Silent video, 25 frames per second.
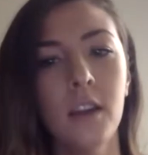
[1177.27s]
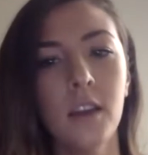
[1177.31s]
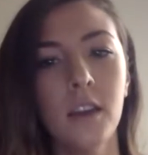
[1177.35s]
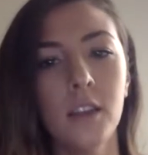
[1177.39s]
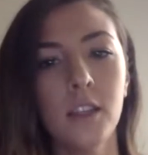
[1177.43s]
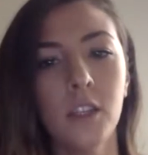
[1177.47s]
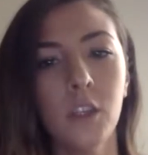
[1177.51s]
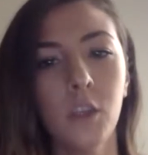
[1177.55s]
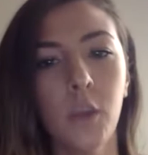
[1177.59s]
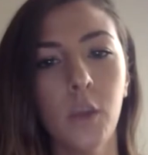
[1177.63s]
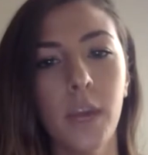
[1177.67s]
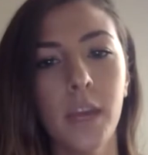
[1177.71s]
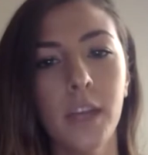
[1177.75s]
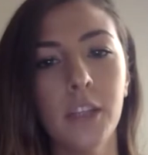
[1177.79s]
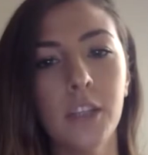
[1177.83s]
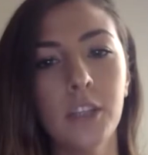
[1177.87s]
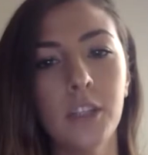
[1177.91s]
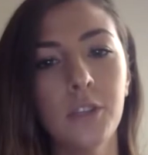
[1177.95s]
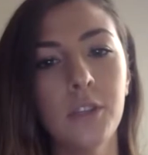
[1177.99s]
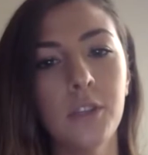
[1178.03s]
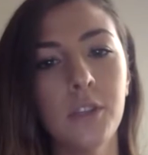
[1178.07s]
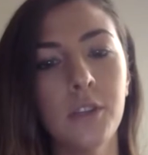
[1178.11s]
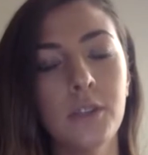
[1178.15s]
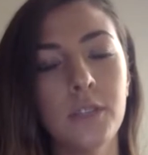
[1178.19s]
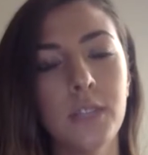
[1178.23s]
So we had a
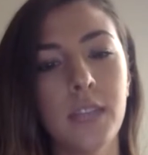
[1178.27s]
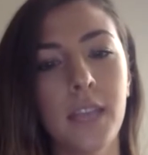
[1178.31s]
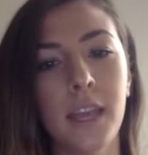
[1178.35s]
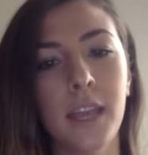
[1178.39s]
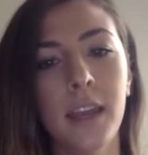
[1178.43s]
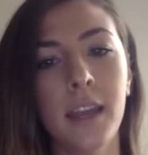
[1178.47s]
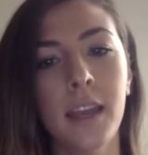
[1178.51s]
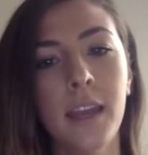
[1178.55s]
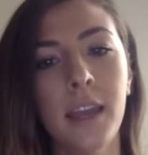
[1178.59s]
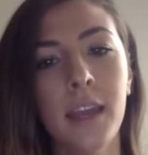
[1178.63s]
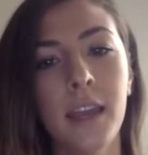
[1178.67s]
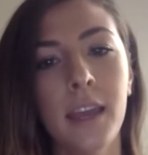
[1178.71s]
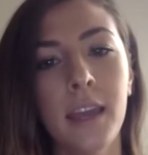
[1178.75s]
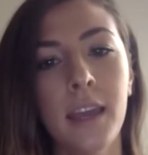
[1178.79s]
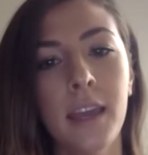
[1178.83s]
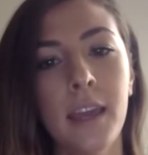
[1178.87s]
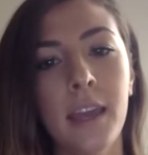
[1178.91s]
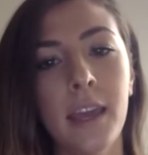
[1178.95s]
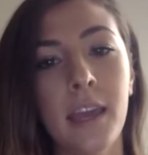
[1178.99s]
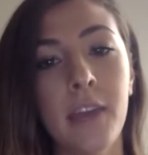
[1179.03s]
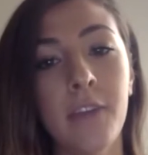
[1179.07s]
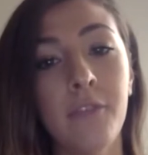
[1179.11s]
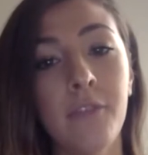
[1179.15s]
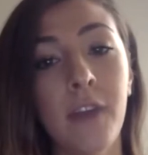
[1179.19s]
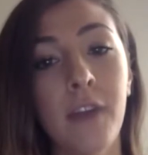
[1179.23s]
student who said,
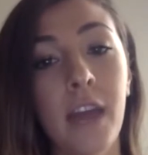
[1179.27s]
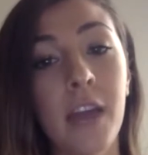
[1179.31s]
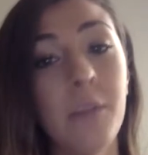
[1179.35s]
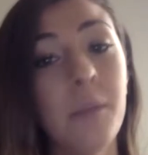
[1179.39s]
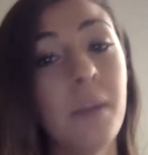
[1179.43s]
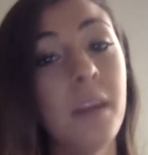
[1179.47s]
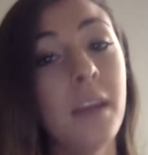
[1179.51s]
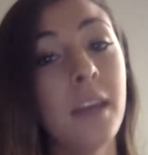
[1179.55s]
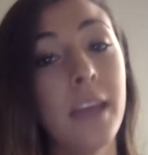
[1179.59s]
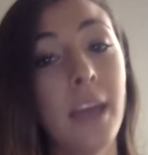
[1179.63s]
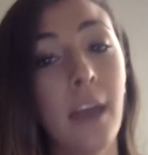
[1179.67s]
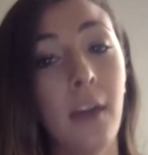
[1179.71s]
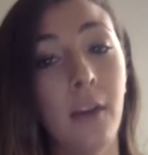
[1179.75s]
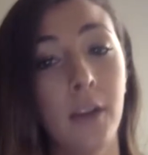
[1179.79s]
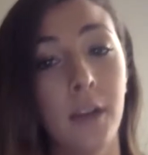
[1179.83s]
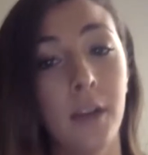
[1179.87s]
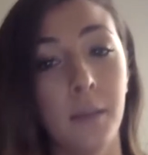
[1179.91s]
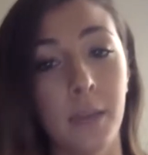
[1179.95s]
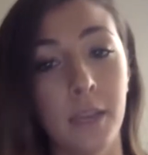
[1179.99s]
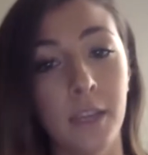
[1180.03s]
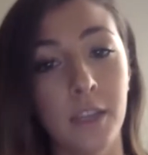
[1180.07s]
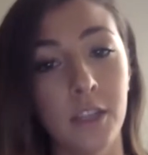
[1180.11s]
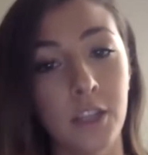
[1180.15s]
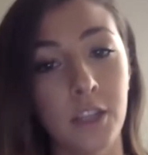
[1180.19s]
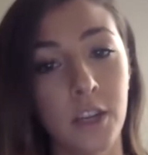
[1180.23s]
If I'm an accounting
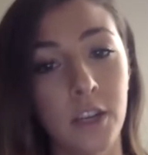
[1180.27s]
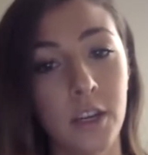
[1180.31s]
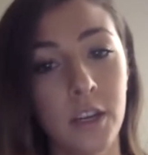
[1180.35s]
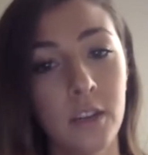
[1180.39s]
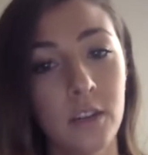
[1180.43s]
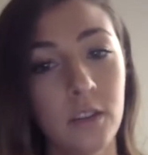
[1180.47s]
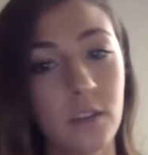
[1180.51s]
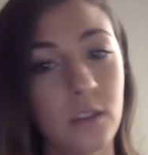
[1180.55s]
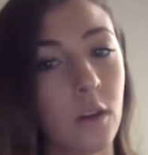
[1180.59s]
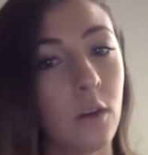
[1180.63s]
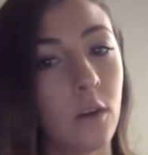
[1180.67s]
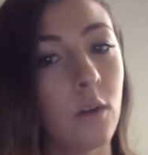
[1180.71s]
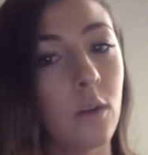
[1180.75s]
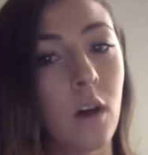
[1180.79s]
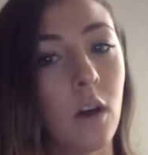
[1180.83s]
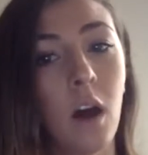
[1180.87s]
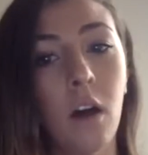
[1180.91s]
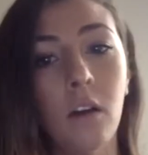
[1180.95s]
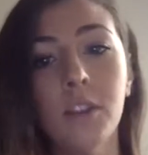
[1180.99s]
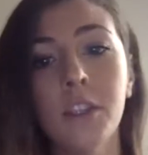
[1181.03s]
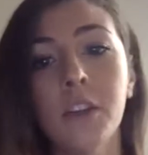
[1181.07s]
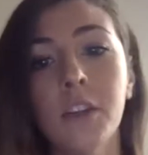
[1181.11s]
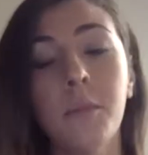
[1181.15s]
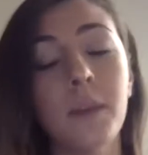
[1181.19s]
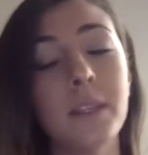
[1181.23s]
major, so
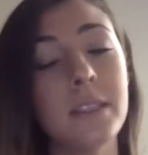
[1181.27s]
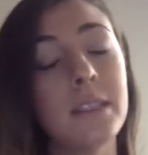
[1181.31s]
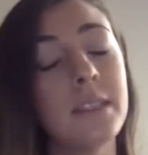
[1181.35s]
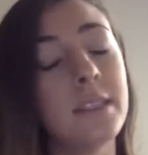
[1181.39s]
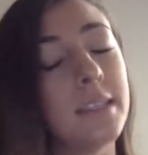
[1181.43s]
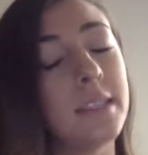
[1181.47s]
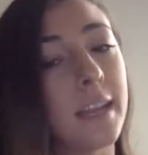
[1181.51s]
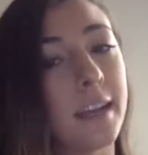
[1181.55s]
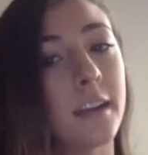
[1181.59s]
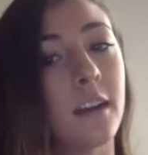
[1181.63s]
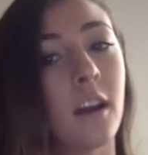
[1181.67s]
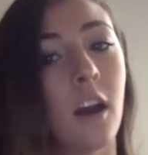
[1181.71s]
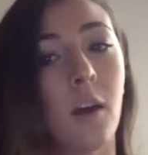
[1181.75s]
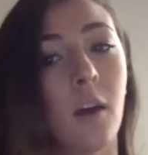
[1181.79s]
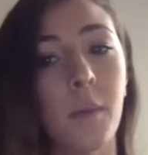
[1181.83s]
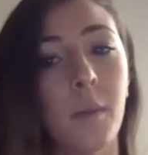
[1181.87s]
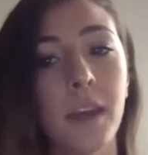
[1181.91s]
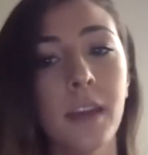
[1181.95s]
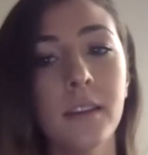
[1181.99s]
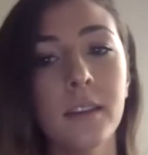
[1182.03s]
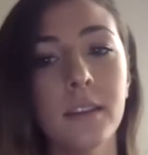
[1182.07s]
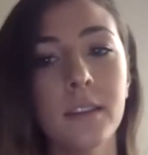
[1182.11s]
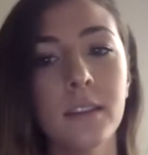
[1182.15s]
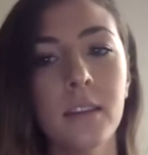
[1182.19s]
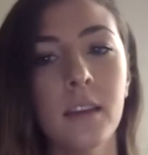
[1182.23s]
College of Business and
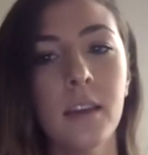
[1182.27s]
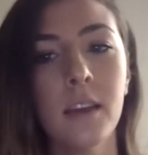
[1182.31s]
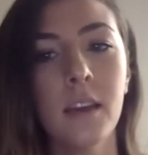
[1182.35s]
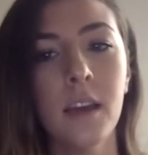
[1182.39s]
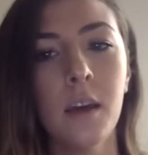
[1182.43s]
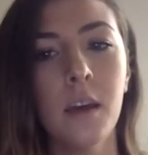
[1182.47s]
Economics,